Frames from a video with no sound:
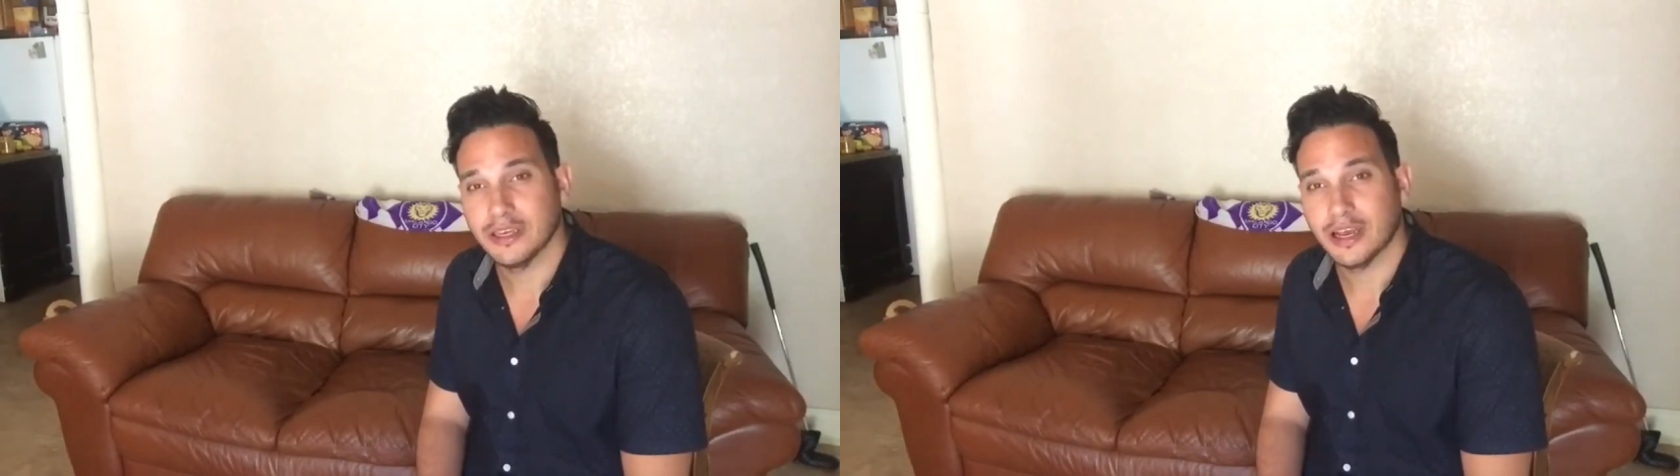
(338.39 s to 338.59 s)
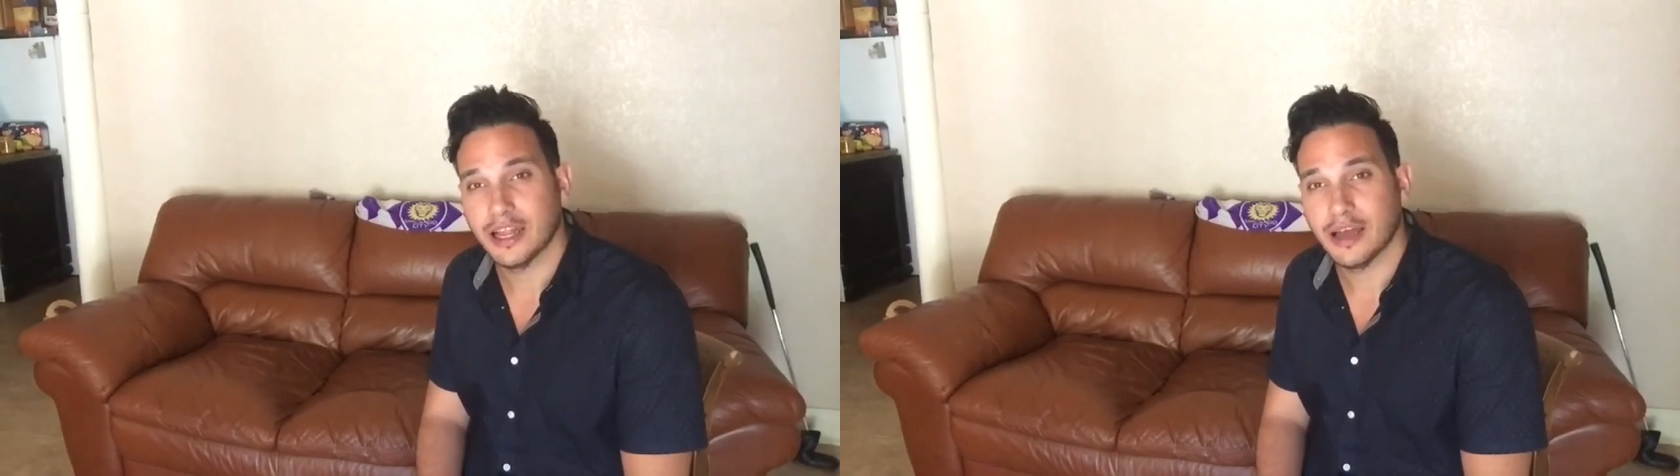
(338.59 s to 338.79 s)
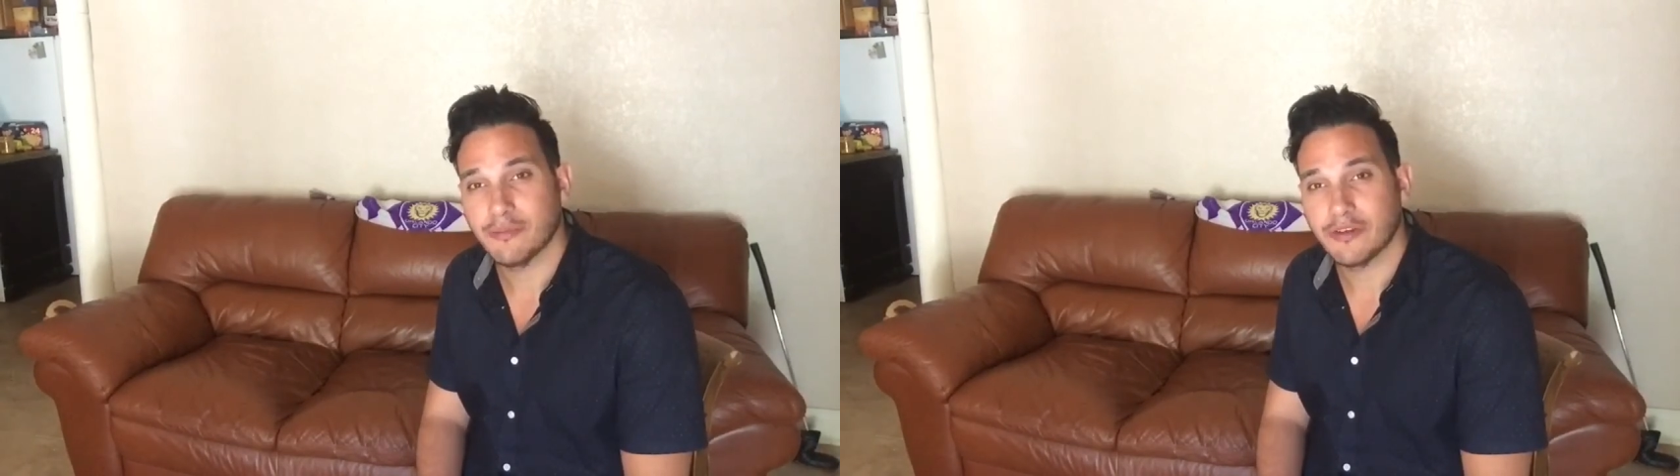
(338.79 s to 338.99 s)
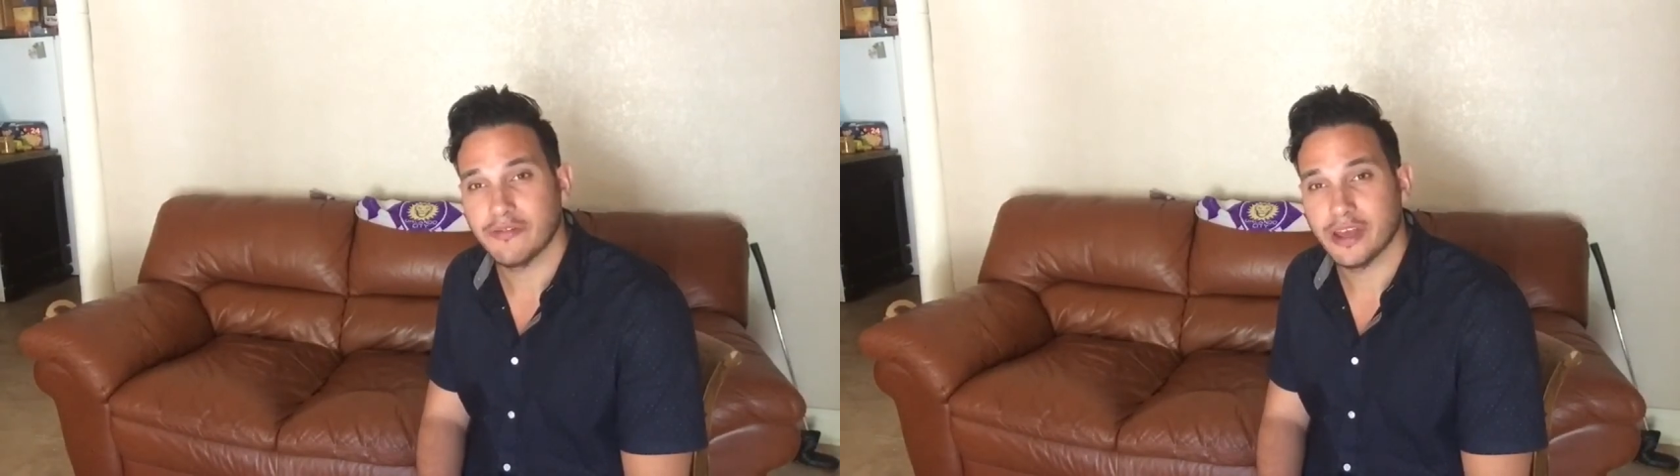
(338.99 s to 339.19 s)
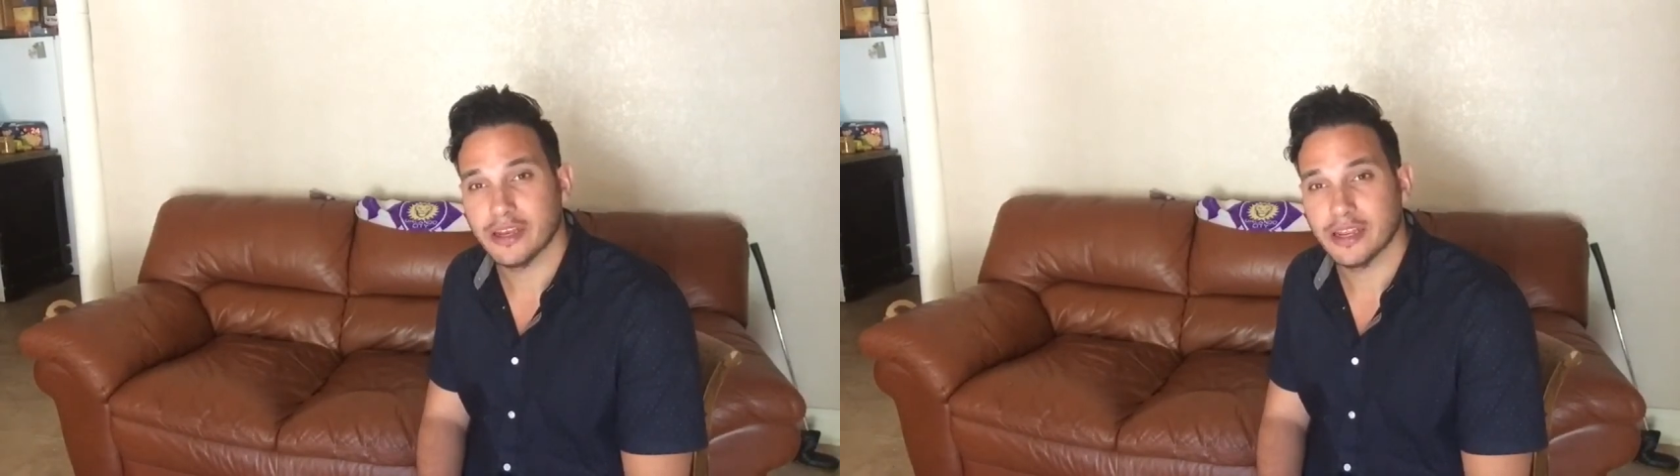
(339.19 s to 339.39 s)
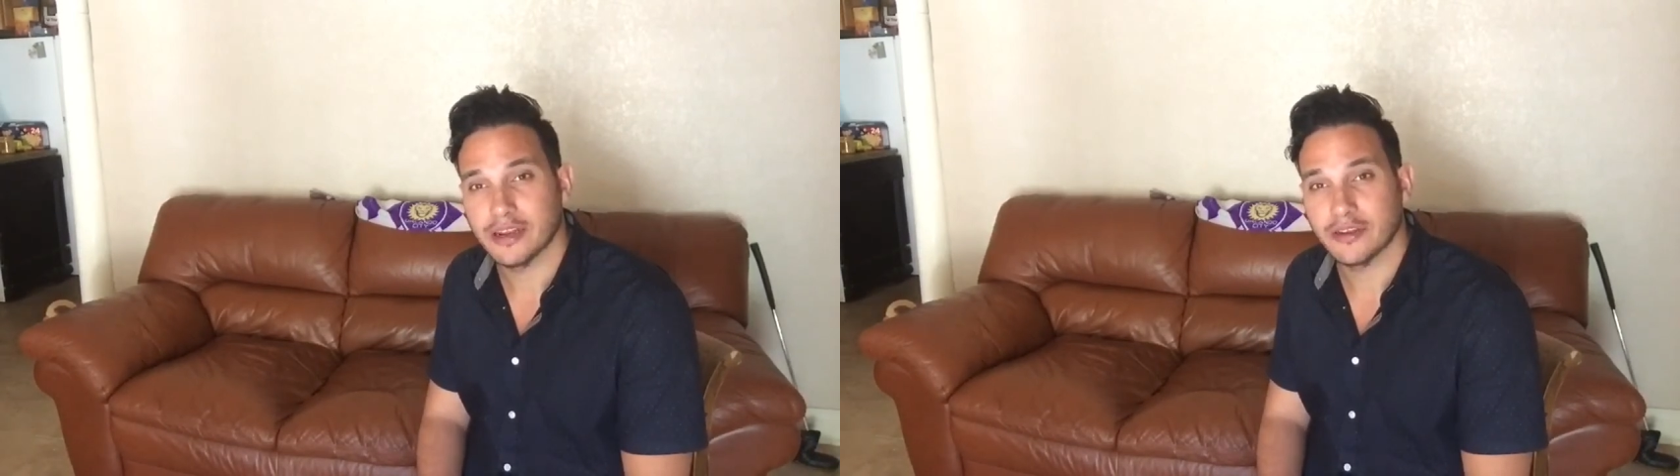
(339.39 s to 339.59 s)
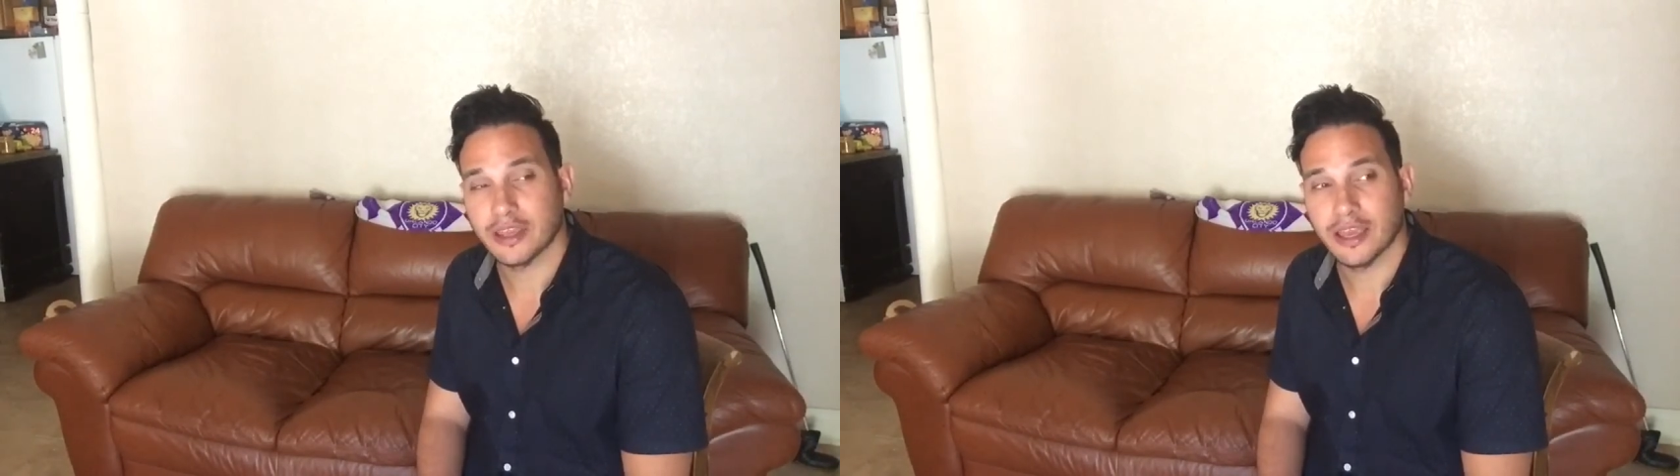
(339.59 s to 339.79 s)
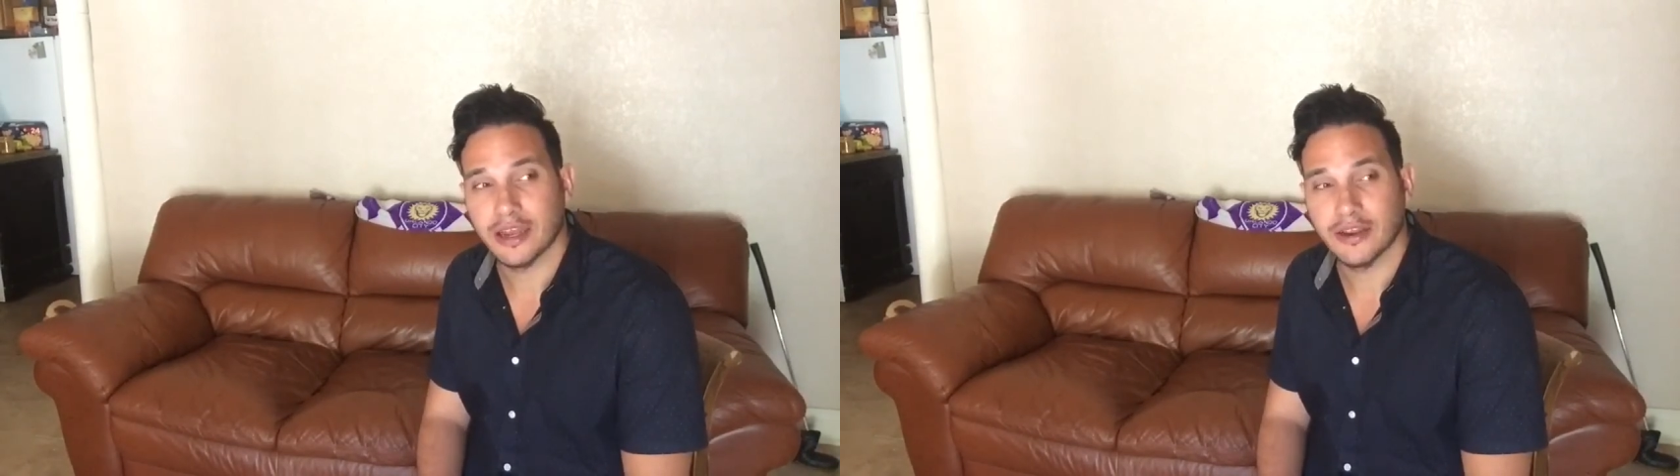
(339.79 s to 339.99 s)
a lot more fun and it'll
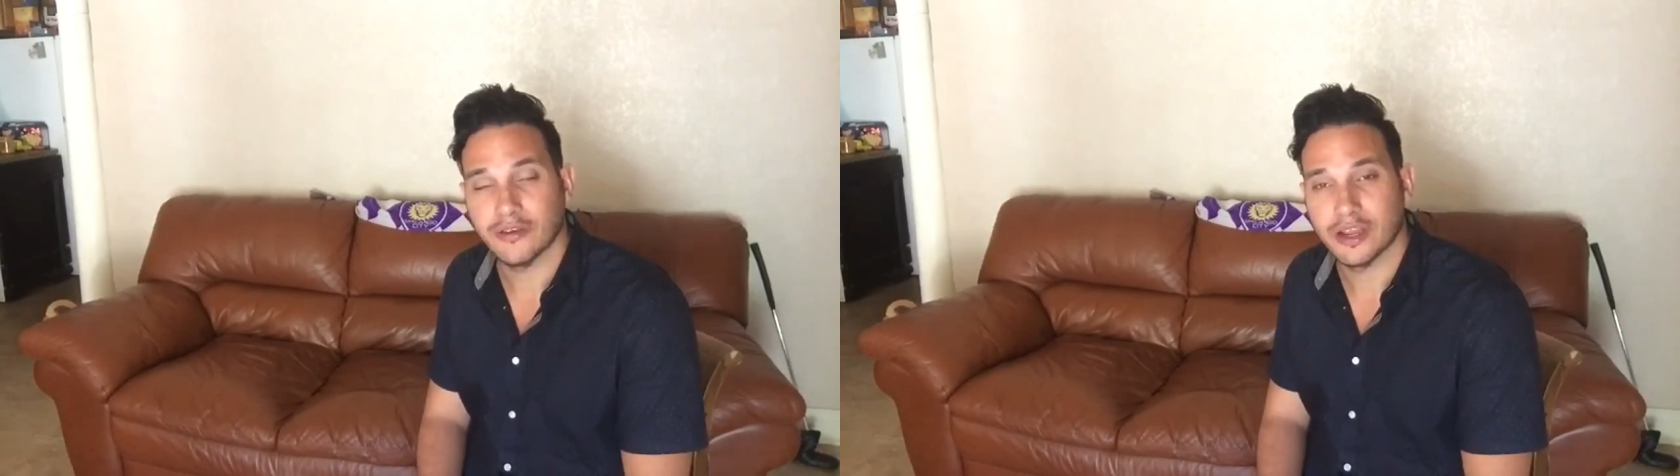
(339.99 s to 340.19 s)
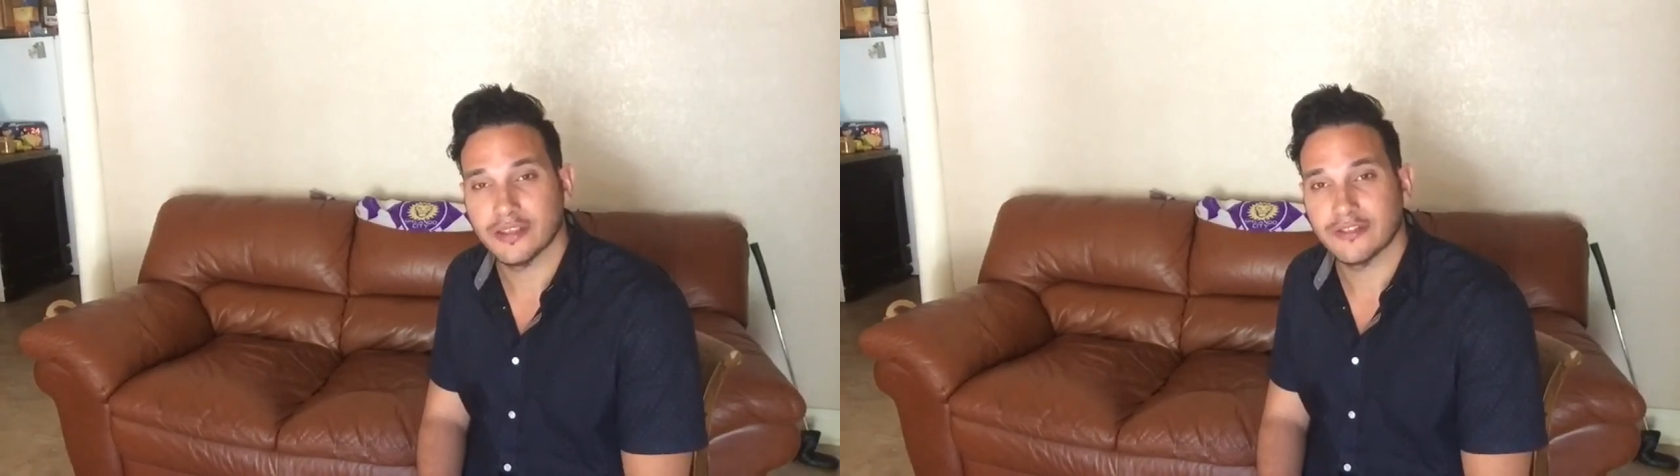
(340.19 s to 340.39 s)
get great.